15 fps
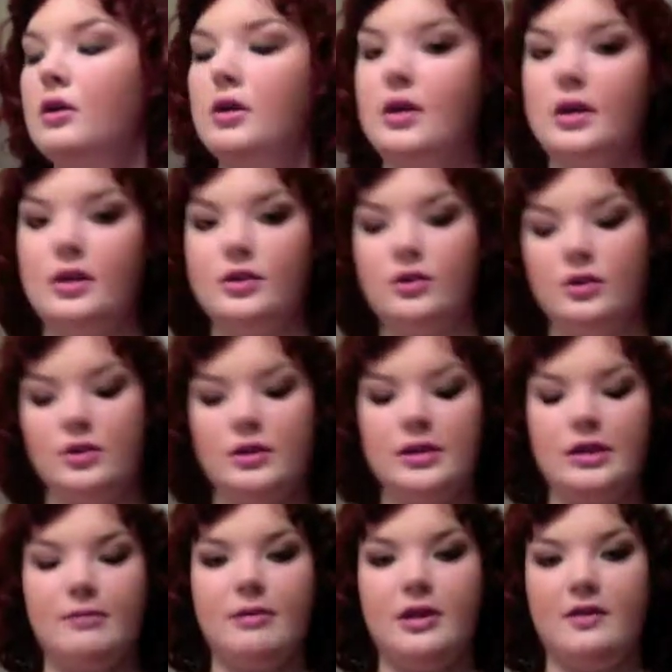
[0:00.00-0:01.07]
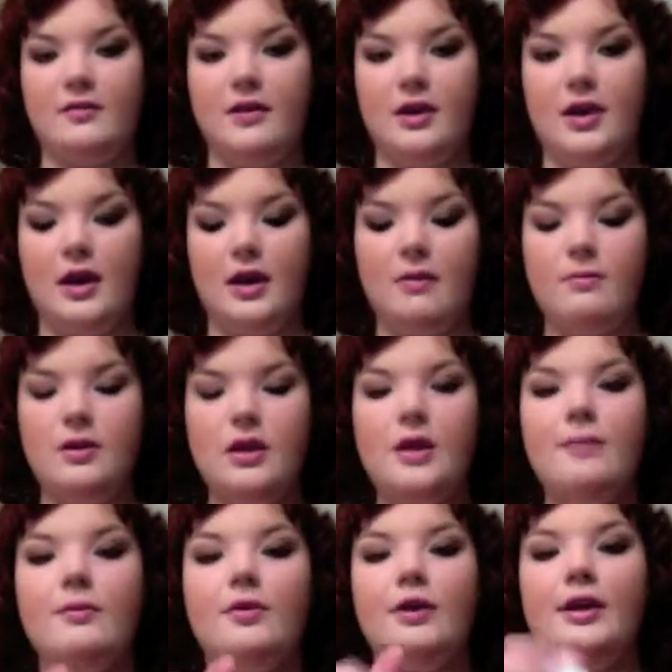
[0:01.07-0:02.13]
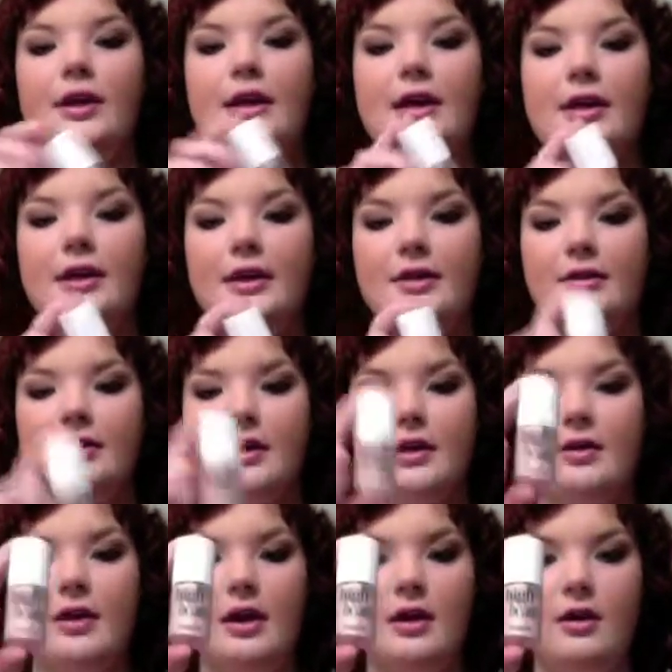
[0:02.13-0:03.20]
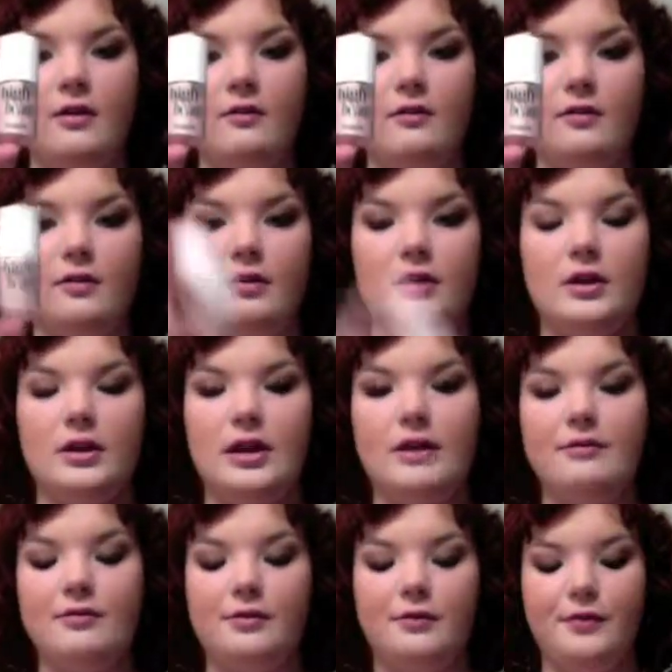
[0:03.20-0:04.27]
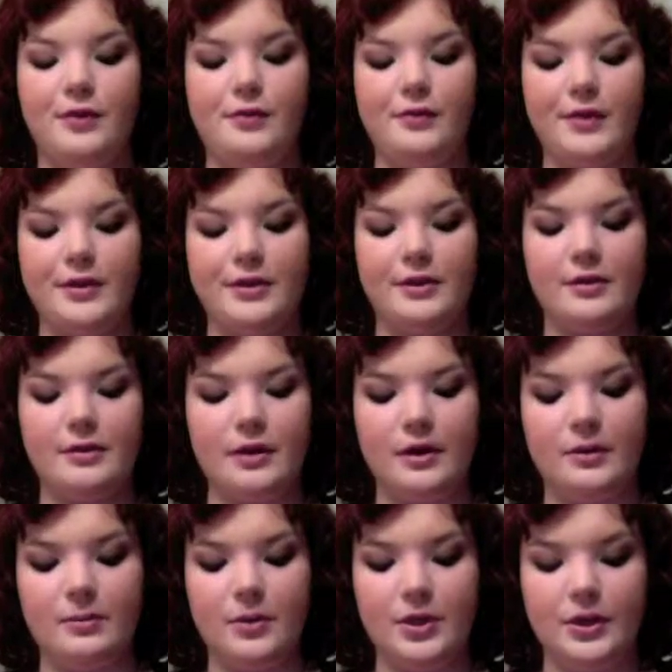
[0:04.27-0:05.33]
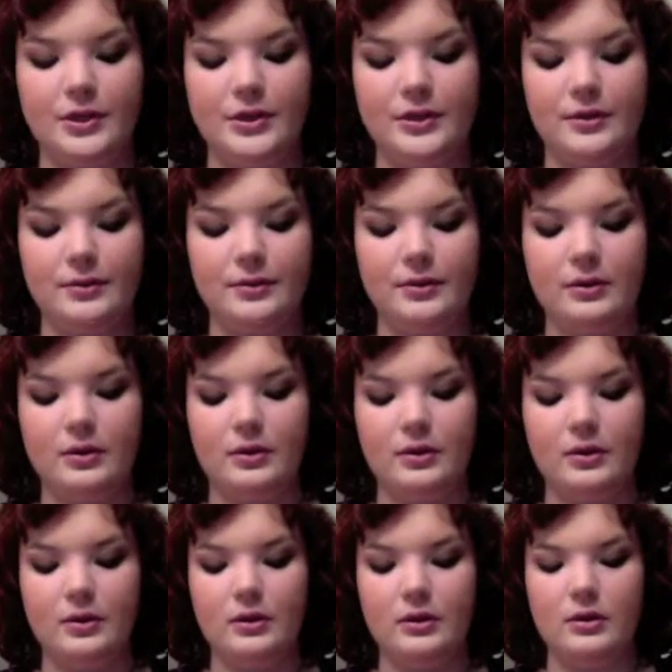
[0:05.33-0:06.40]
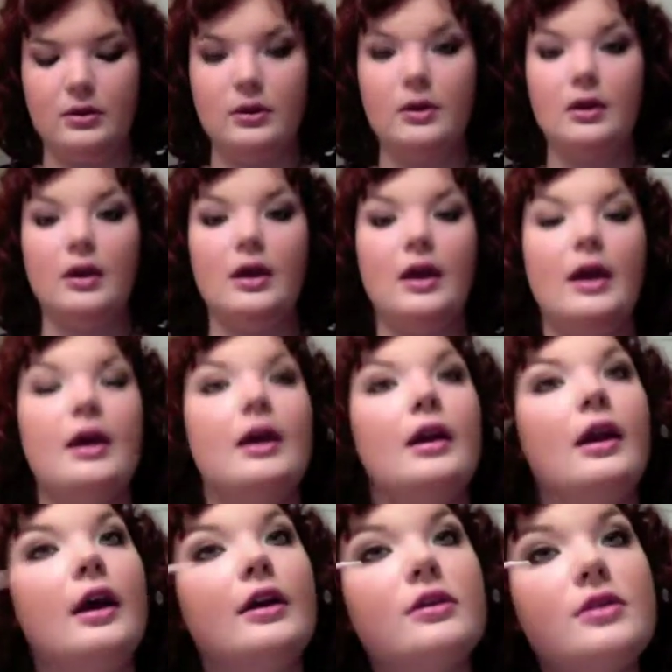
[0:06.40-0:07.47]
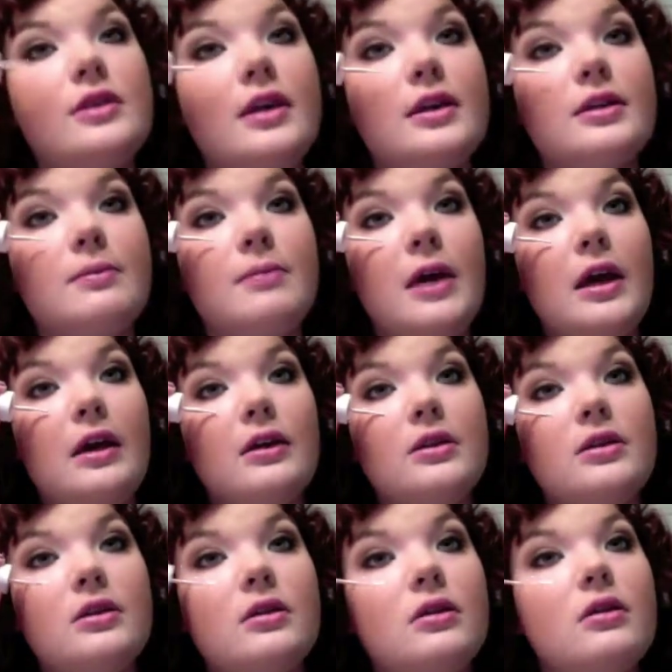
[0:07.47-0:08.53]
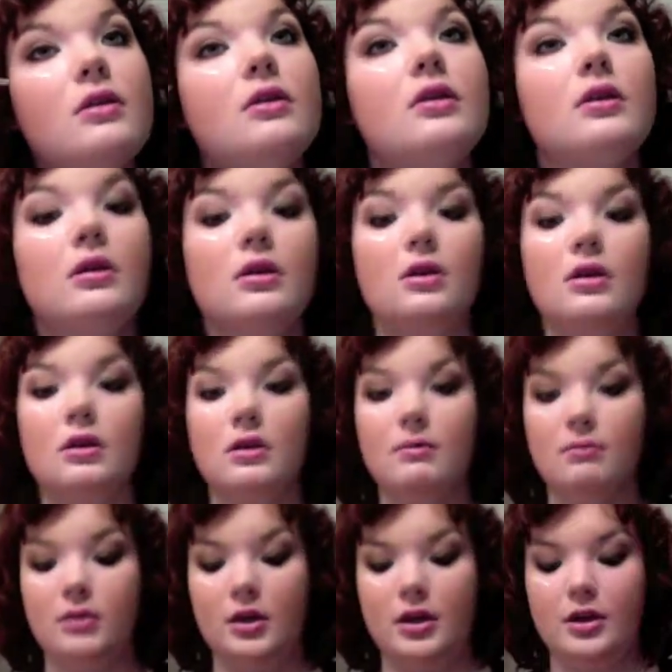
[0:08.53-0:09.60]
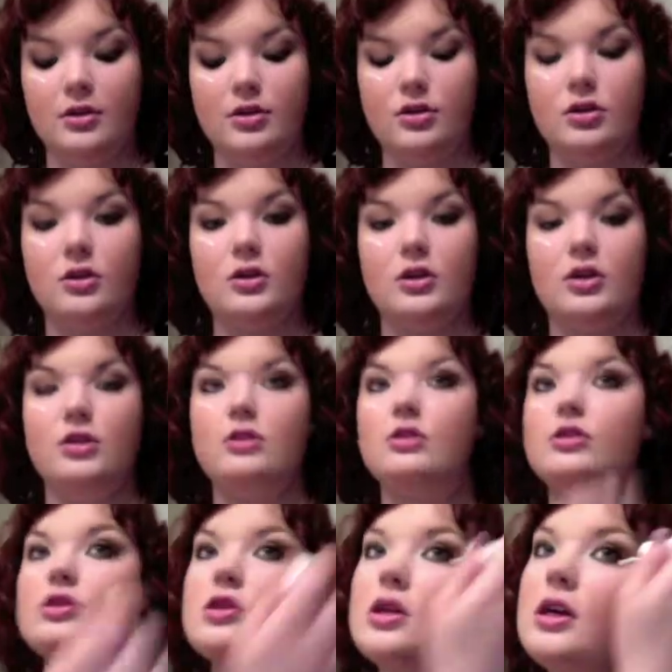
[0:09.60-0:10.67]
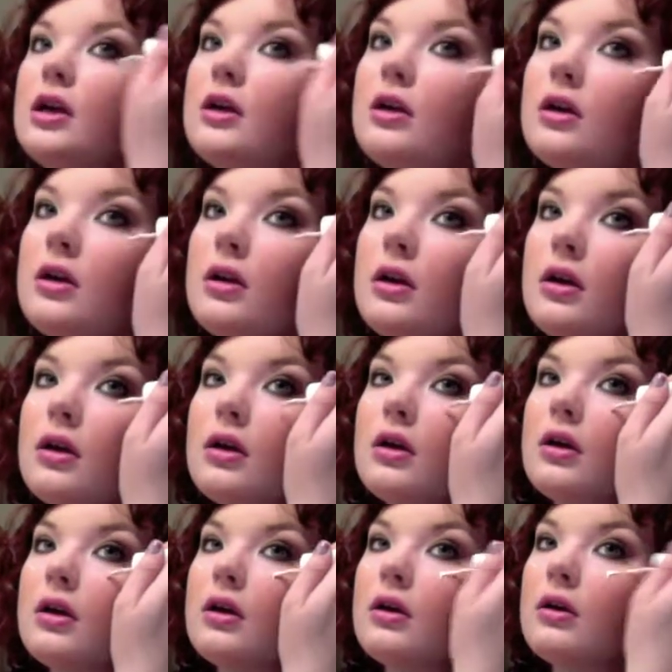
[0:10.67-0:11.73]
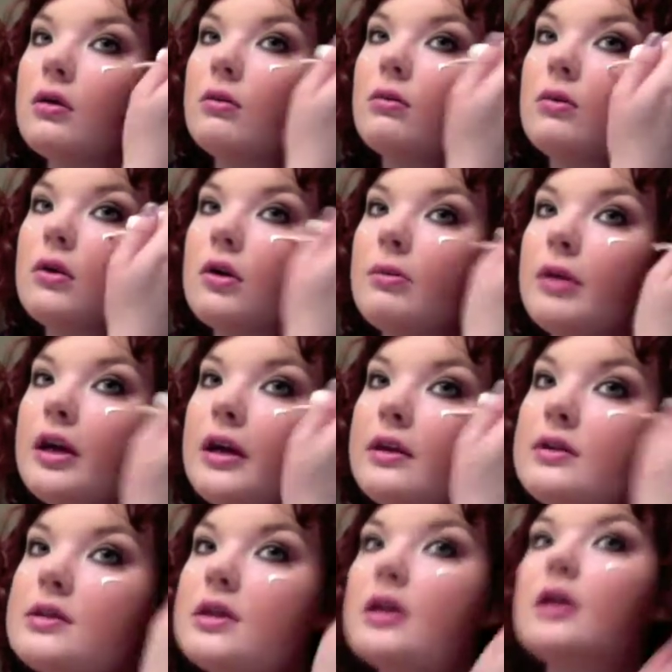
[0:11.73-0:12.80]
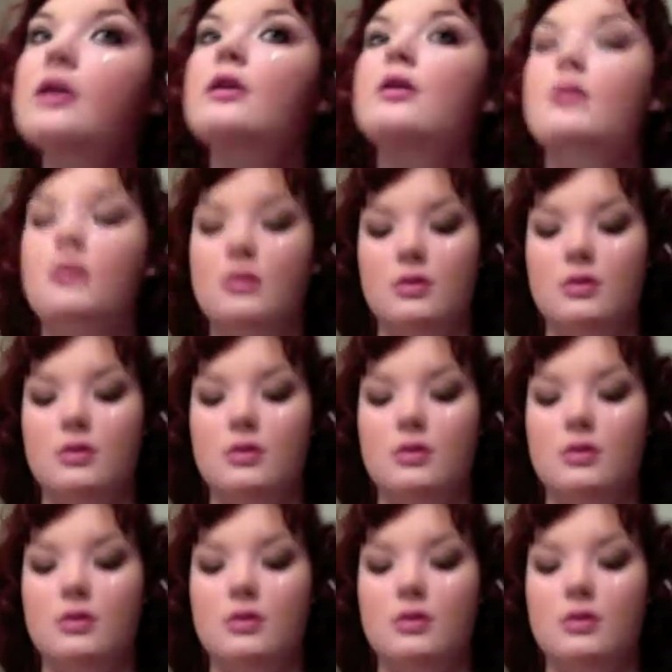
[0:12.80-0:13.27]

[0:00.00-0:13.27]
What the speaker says: is you're going to take Benefit High Beam or any highlighter that you have. And I have a review of this going up pretty soon. And I just like to paint blotch on each cheek, war paint style,